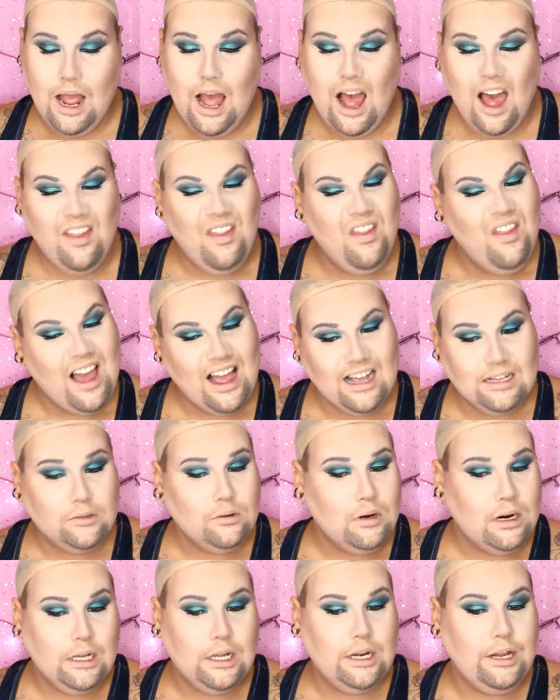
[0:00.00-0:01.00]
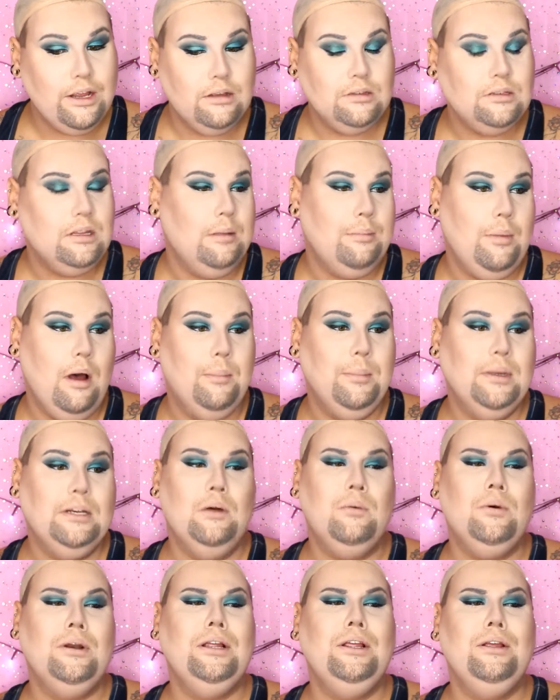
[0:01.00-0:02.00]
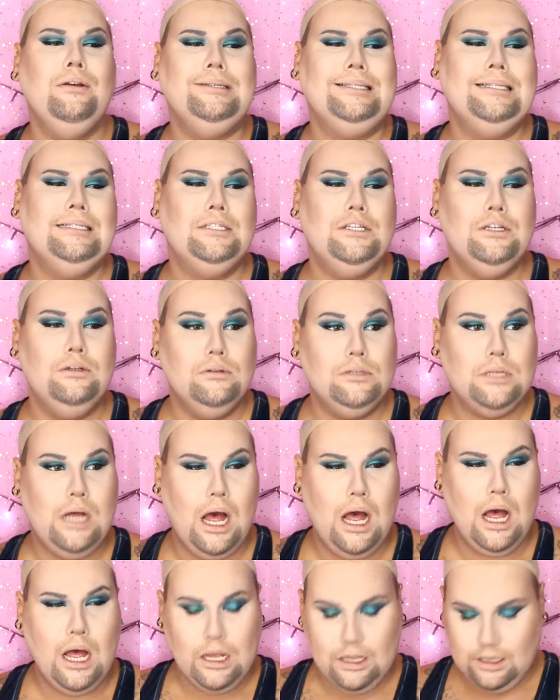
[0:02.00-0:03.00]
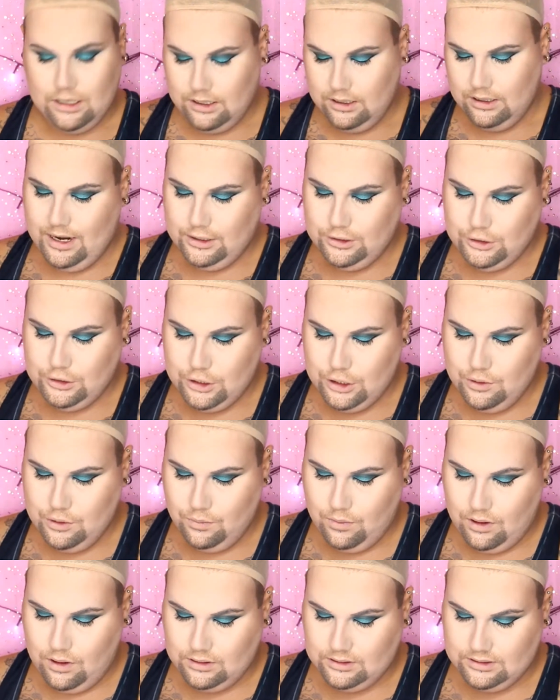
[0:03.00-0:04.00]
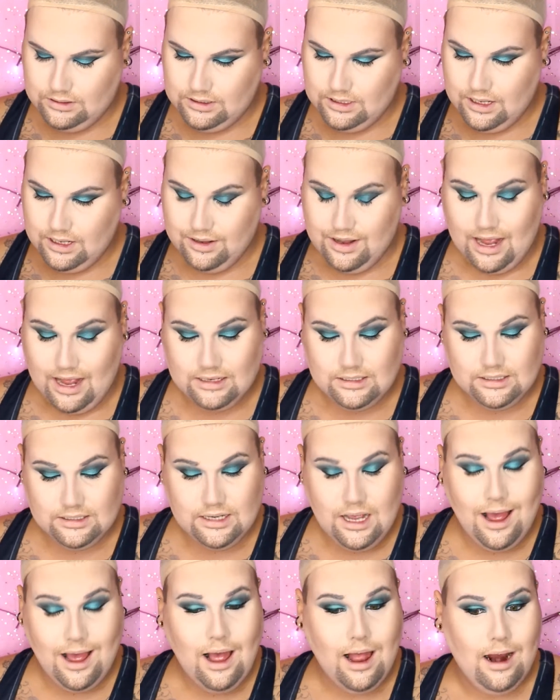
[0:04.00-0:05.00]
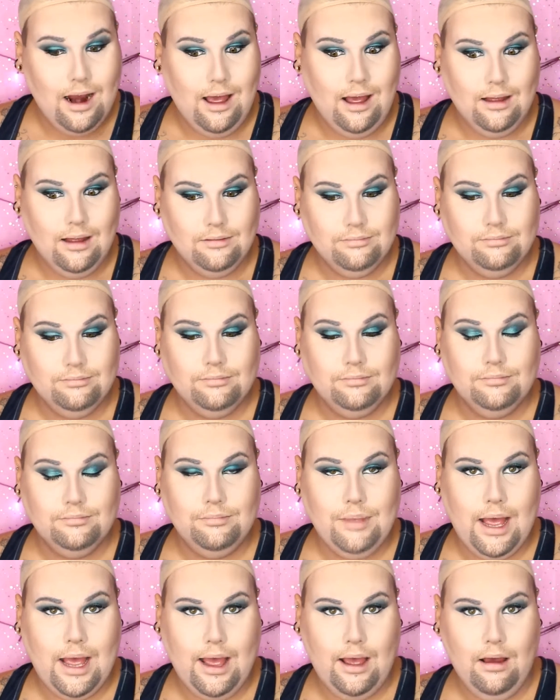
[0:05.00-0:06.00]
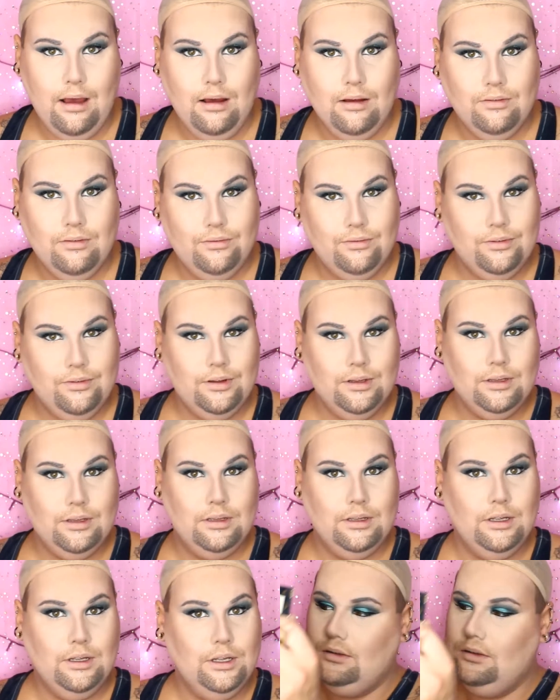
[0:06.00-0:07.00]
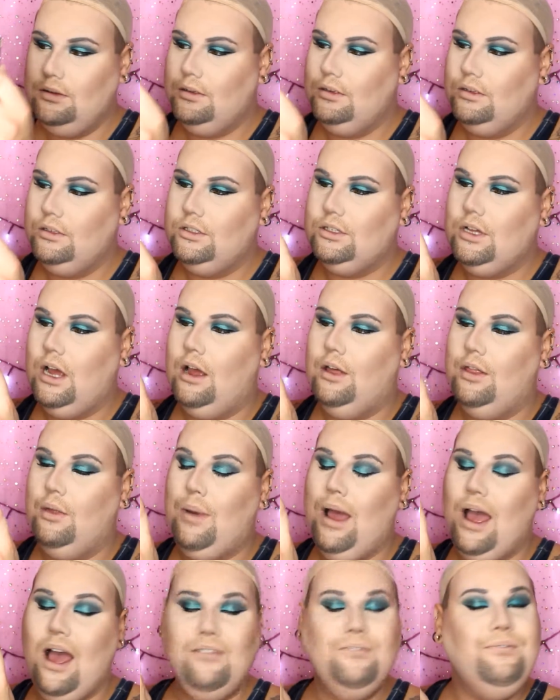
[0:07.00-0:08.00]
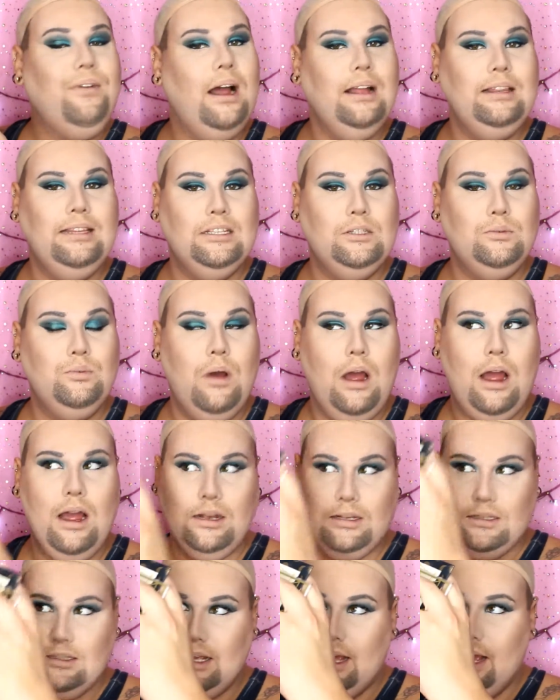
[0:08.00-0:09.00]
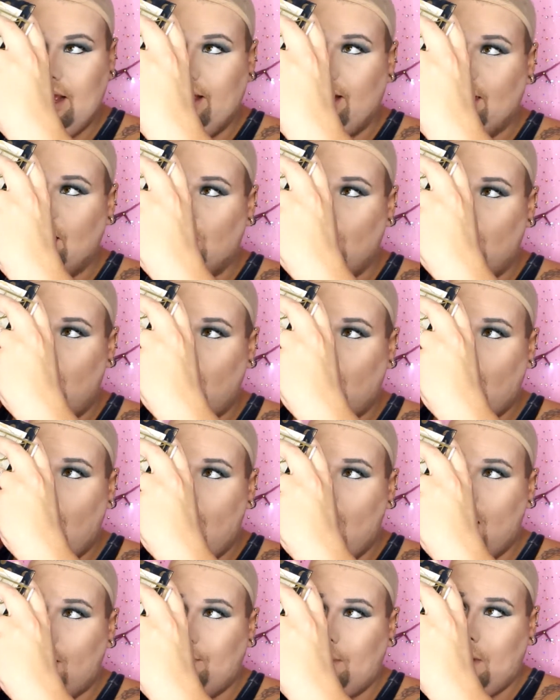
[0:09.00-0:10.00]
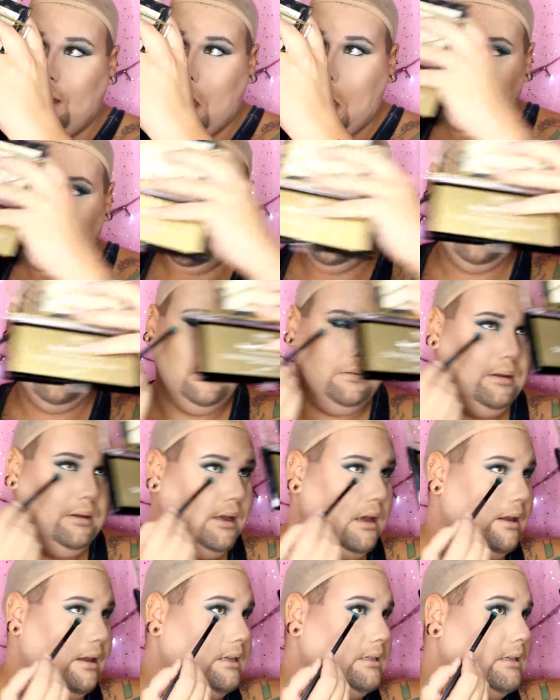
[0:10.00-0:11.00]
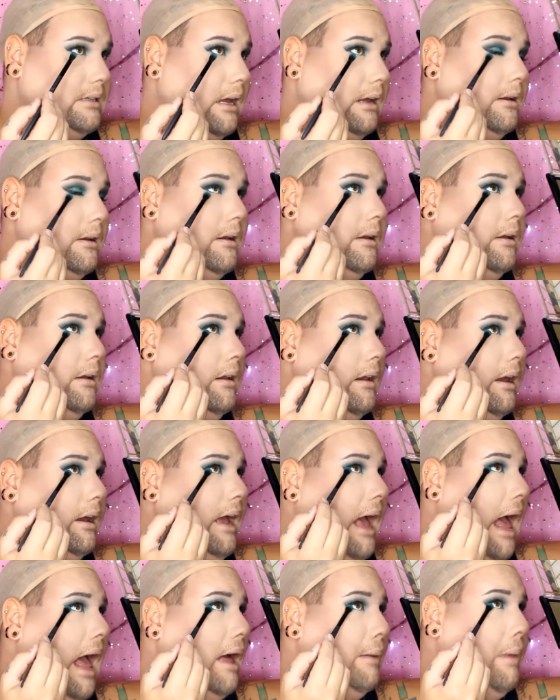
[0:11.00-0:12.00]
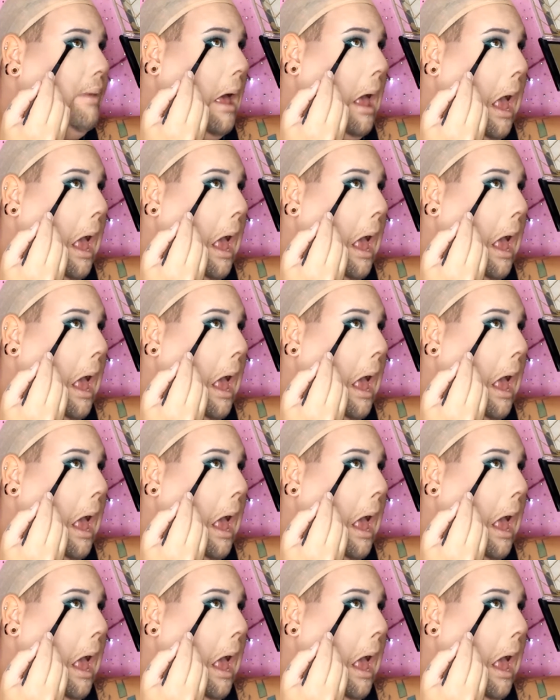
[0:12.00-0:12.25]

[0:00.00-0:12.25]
And that is all I'm going to use on the bottom. I don't want to use it too dark. I do want that colour payoff. So the way I find this works is you look up. Let me go this side. Look up